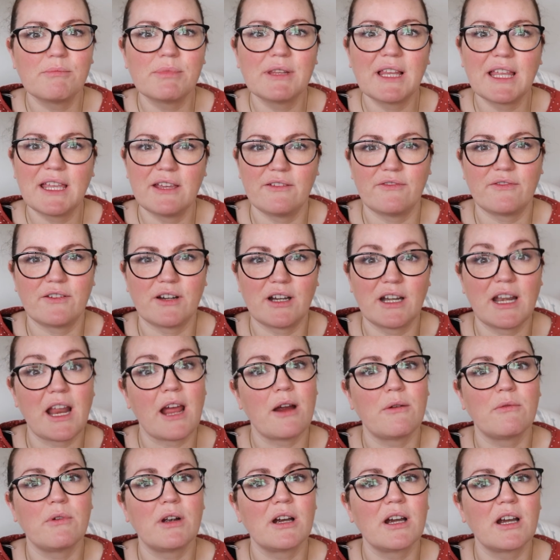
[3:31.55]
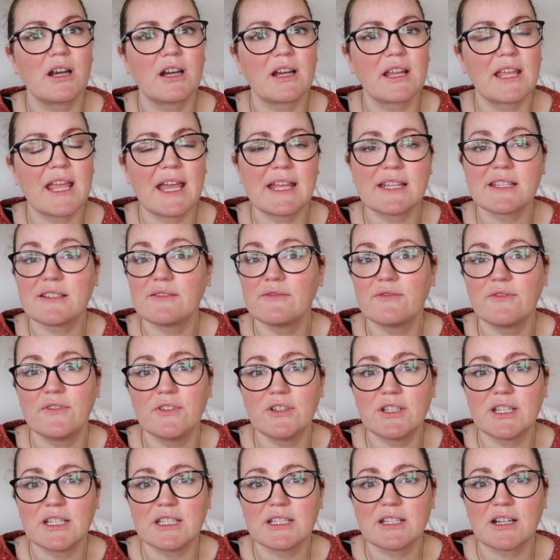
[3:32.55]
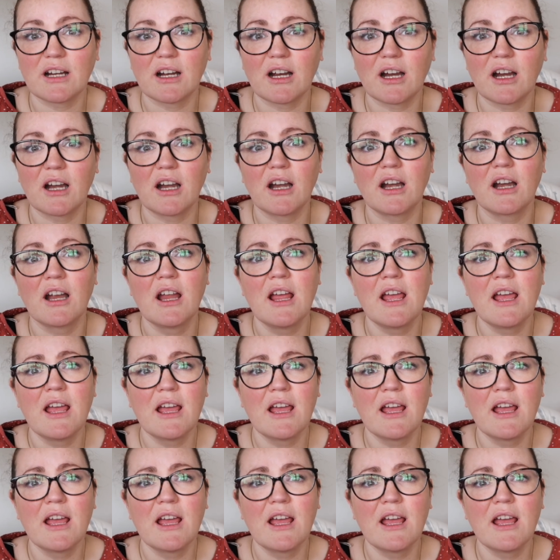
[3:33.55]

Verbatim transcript: play for an hour, get some food into her,